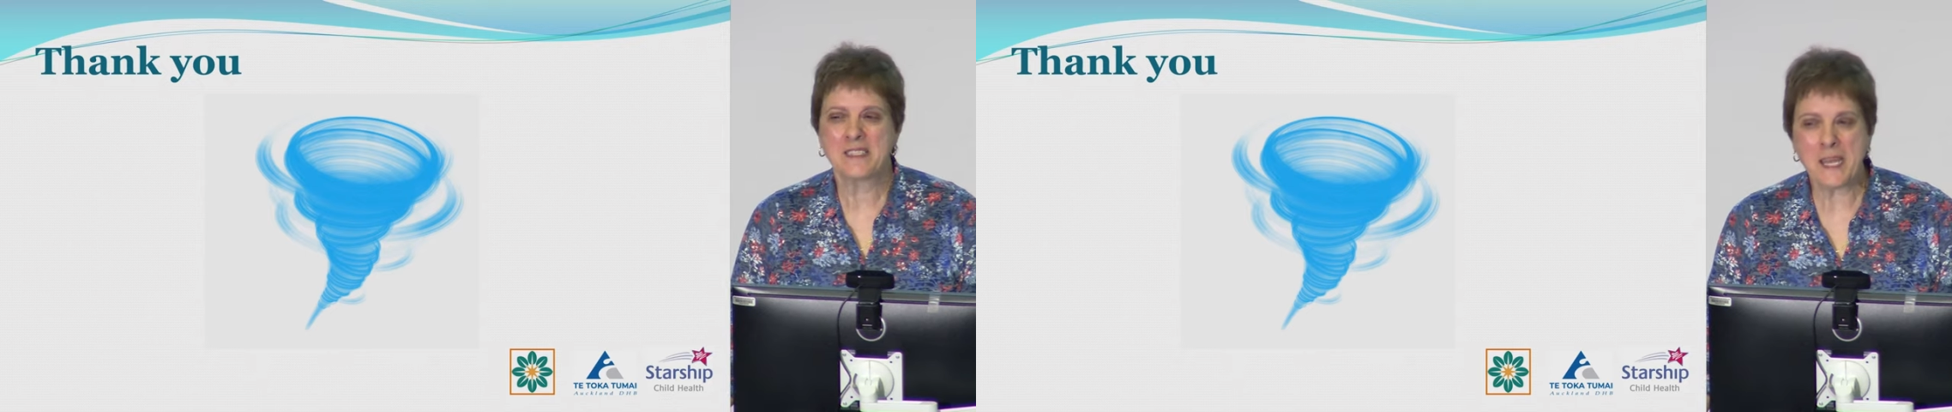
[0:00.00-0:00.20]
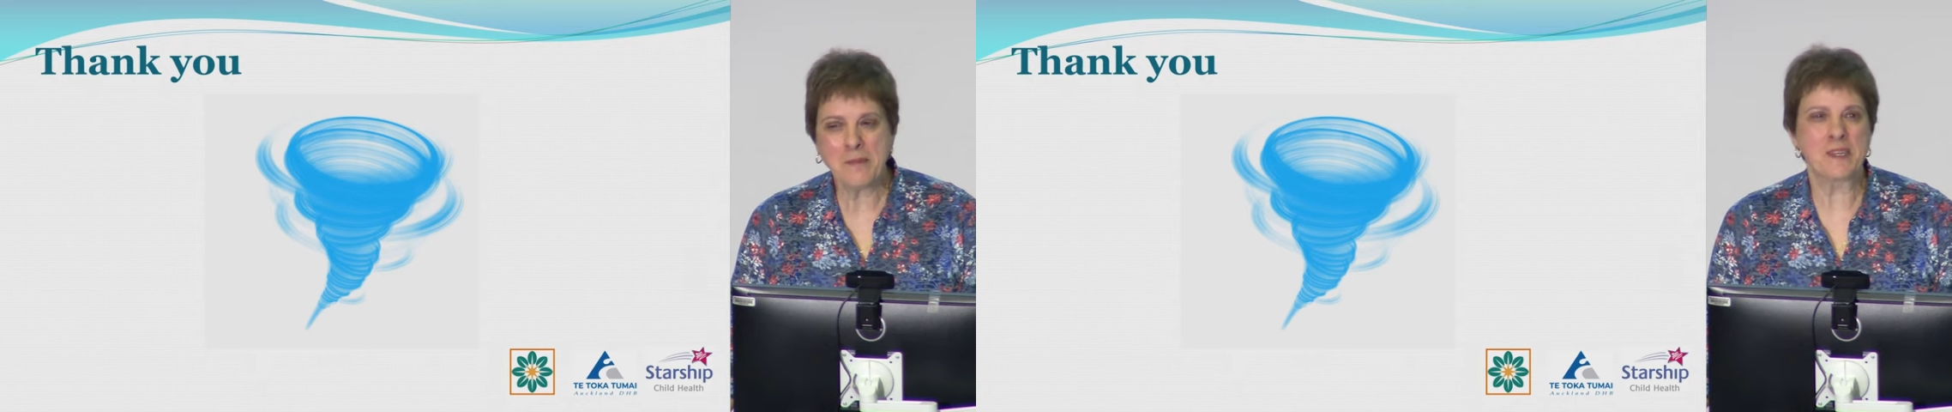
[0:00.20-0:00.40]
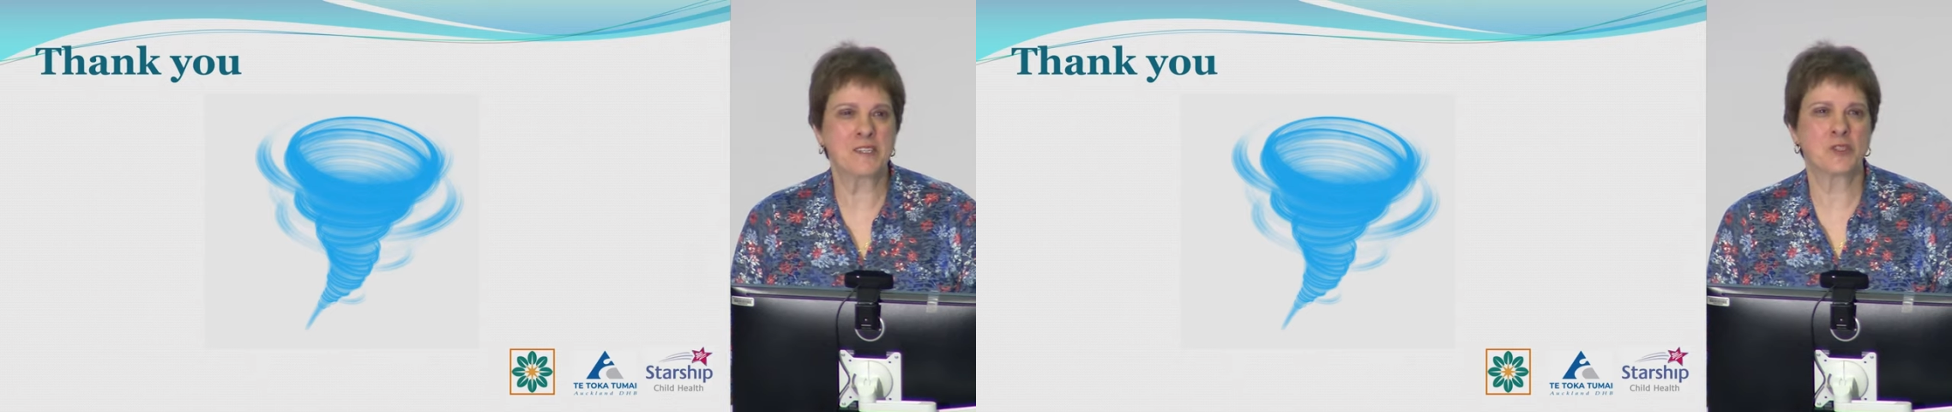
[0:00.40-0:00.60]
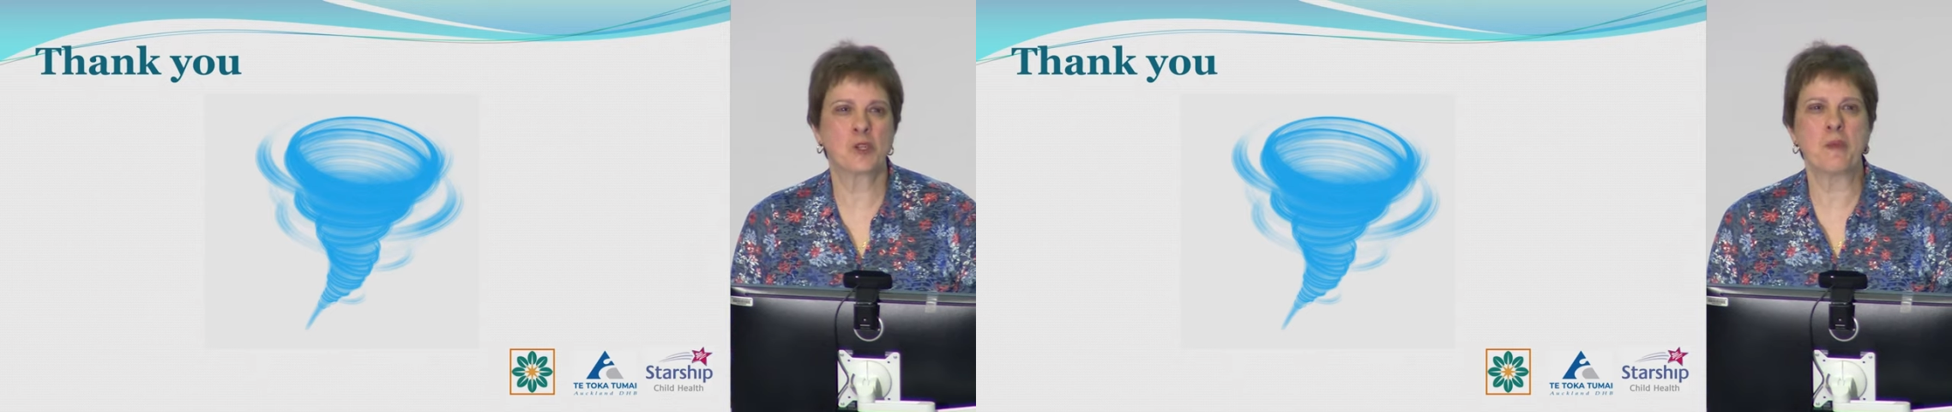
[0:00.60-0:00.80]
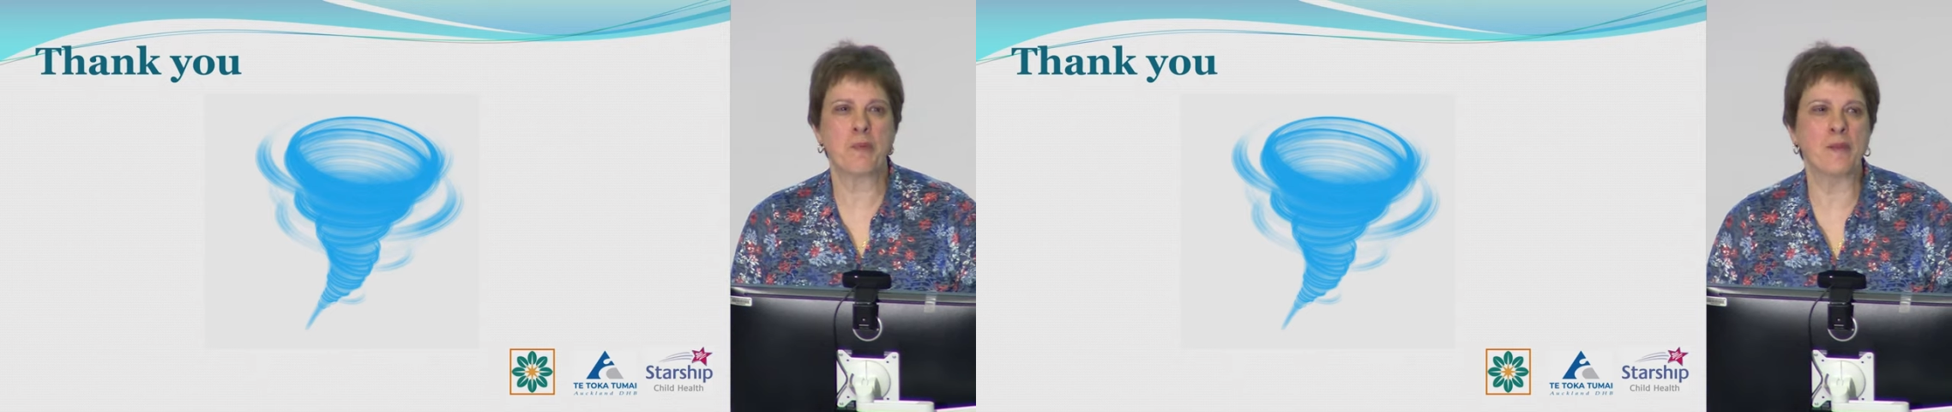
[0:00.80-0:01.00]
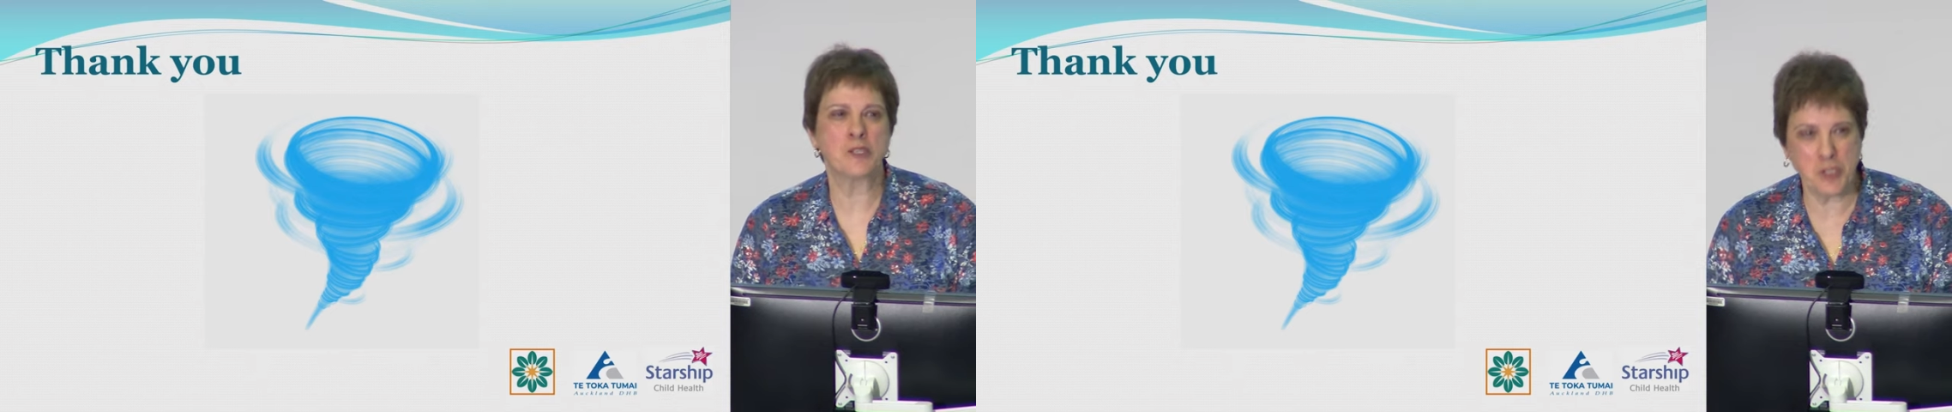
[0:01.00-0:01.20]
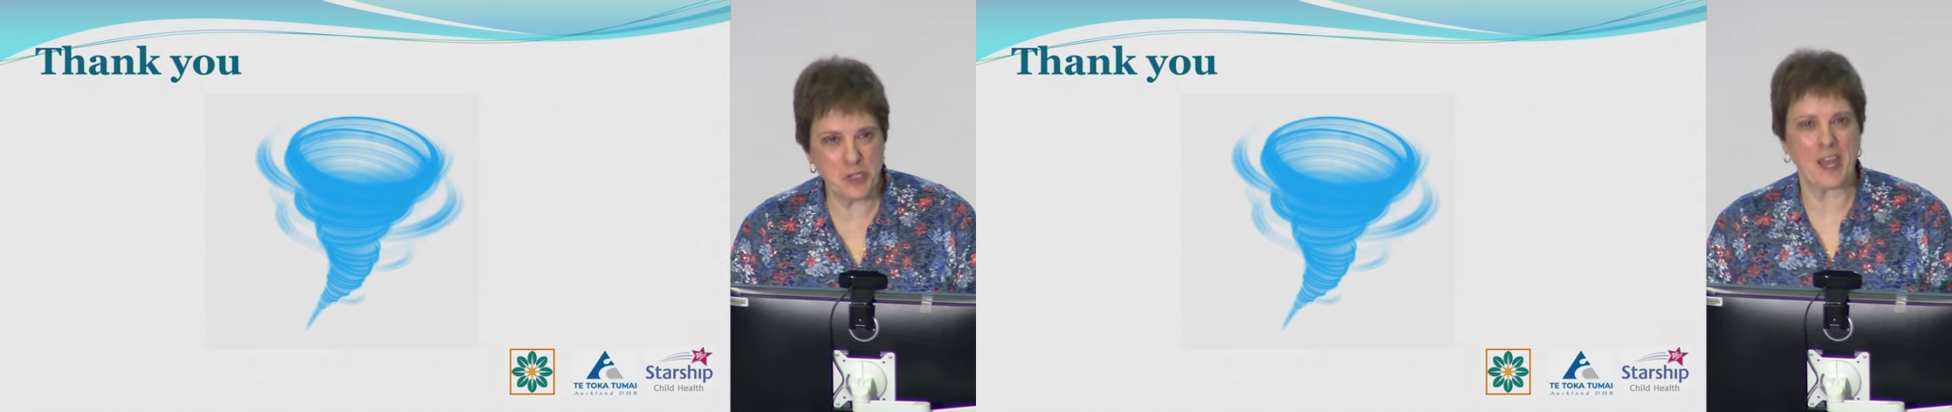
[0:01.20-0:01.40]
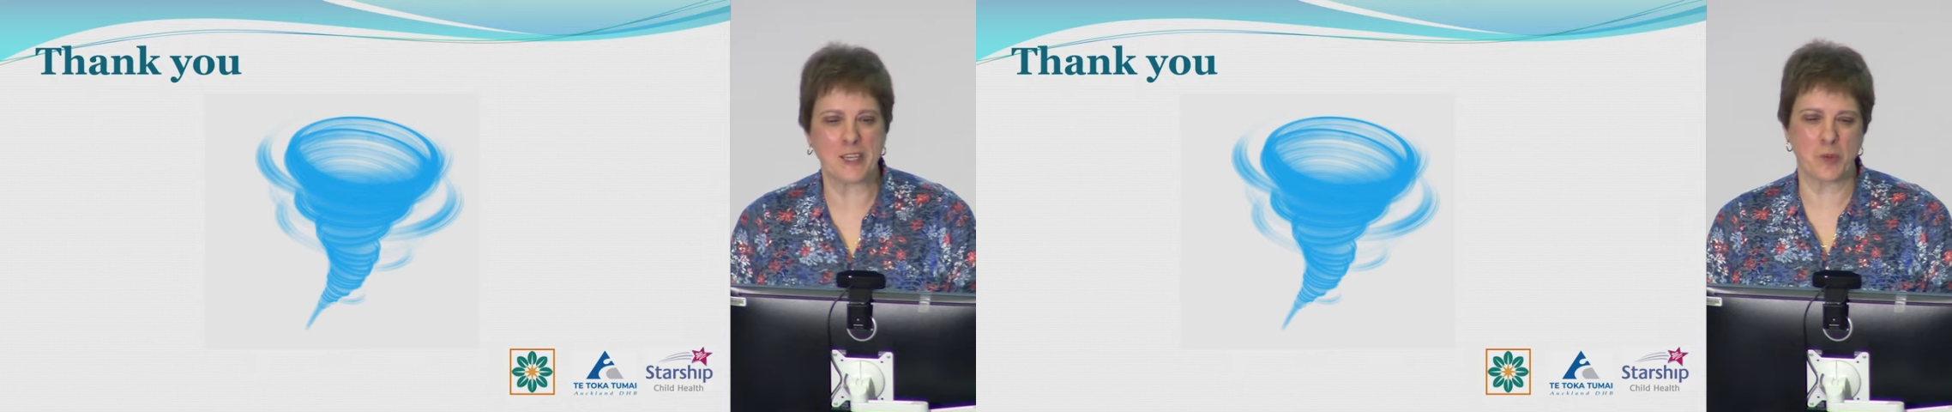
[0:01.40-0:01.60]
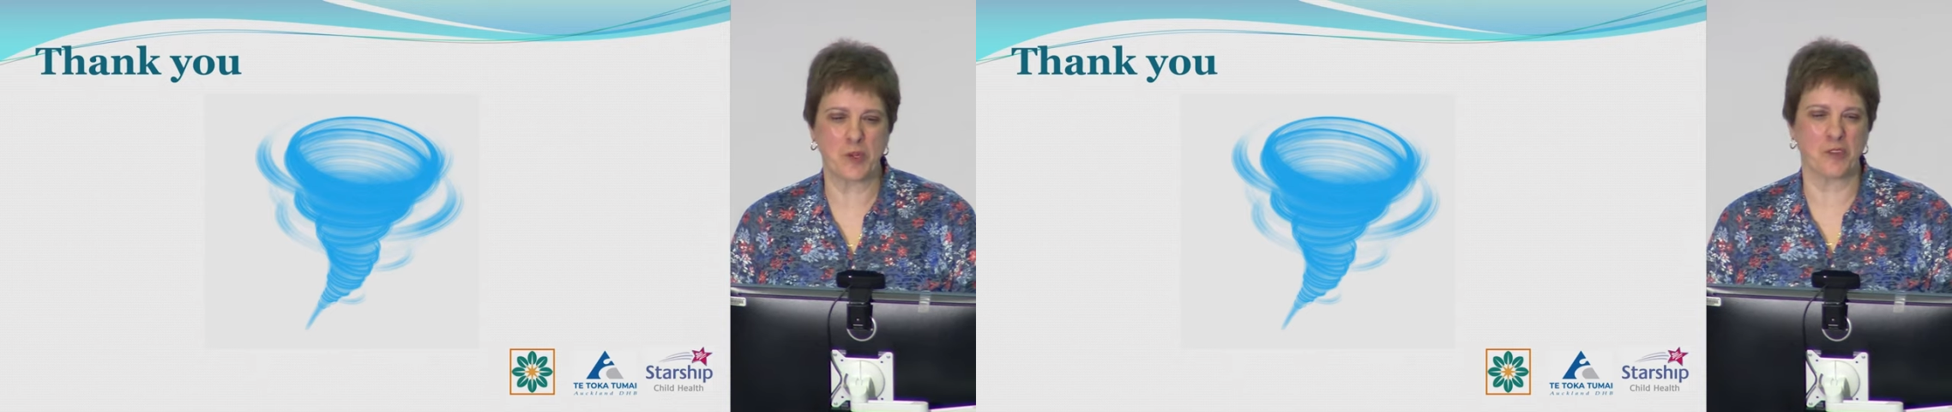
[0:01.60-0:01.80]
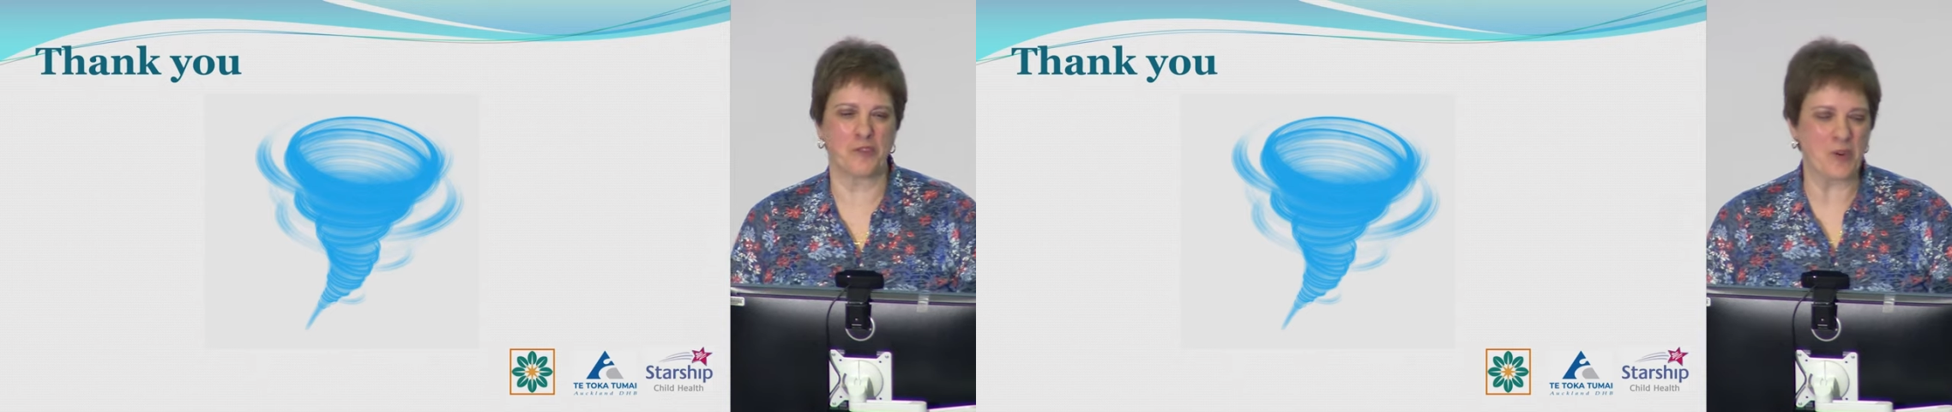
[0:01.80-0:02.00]
10 minutes took me probably 2 days'
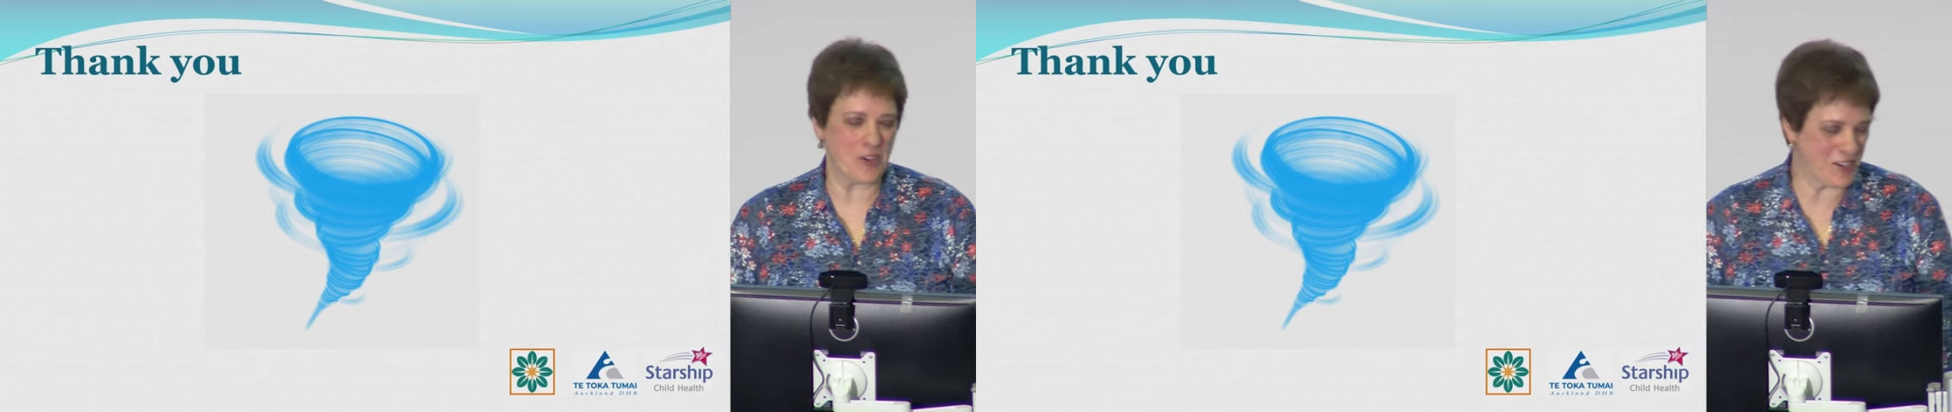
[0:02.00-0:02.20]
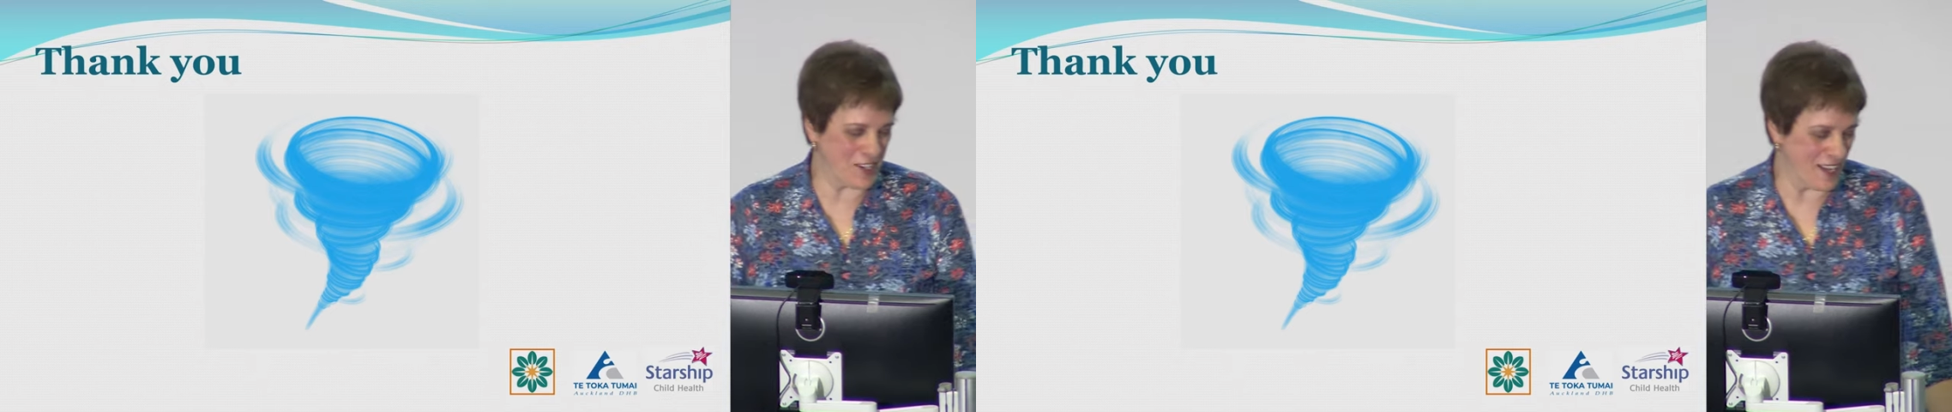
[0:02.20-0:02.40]
worth of work.